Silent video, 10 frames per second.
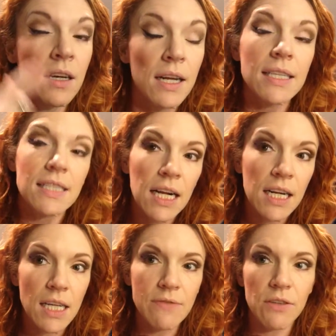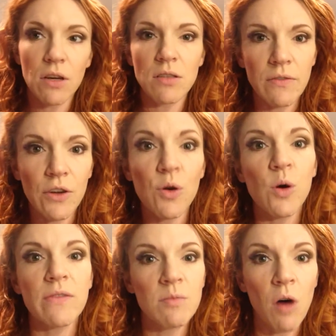It's kind of nice for those of you
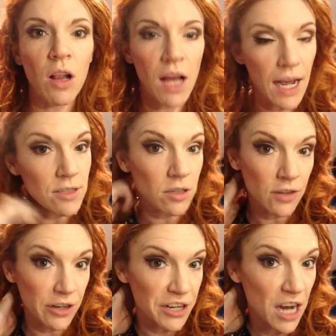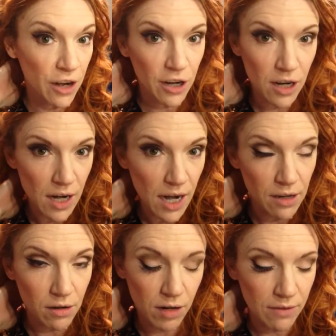who have small eyes or if you're younger and
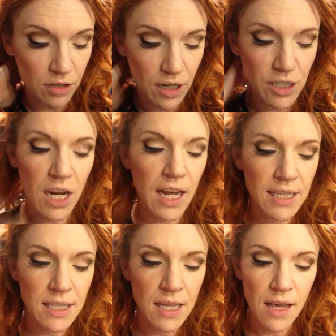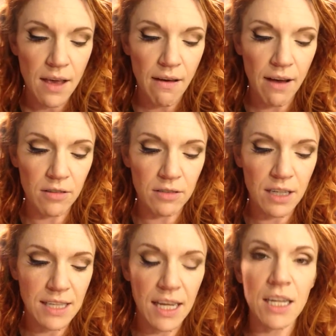you don't have large eyes,
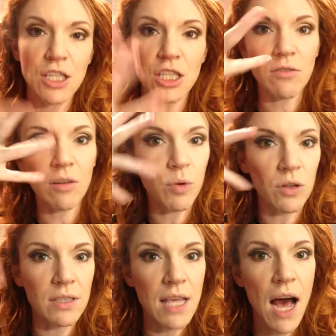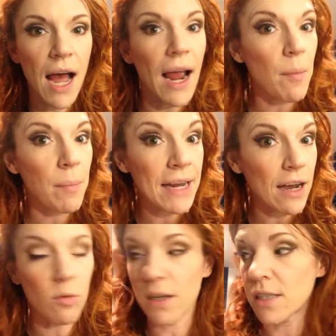because again it just sort of pulls the eye up and
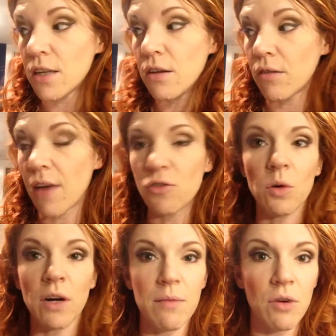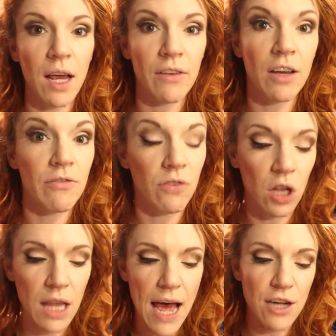outwards and you don't have to worry about having a
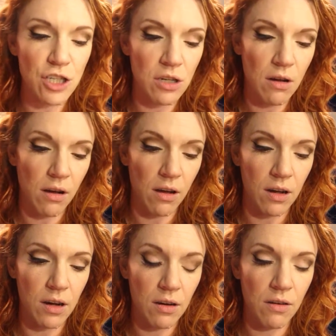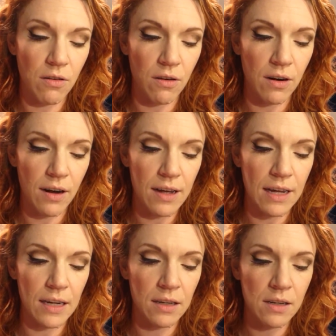full lash on your eye.